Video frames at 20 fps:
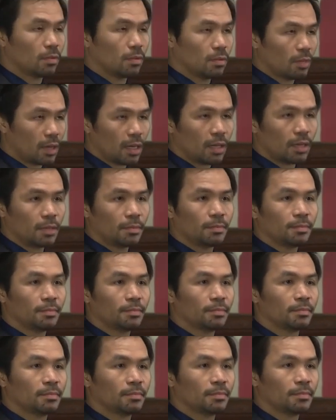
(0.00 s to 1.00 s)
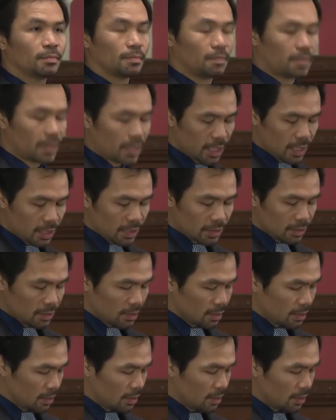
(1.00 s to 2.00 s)
warm, bright,
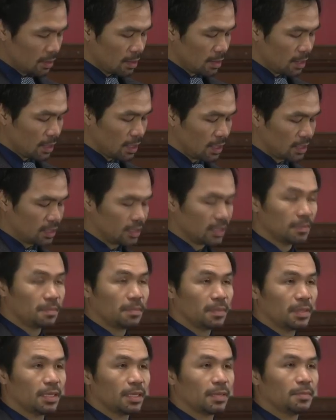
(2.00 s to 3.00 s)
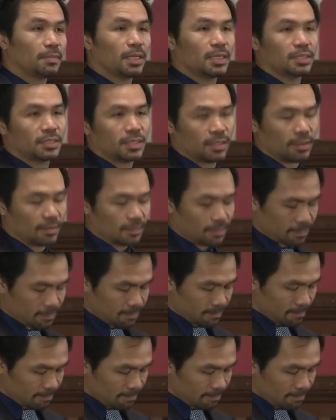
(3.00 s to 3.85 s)
and simply amazing.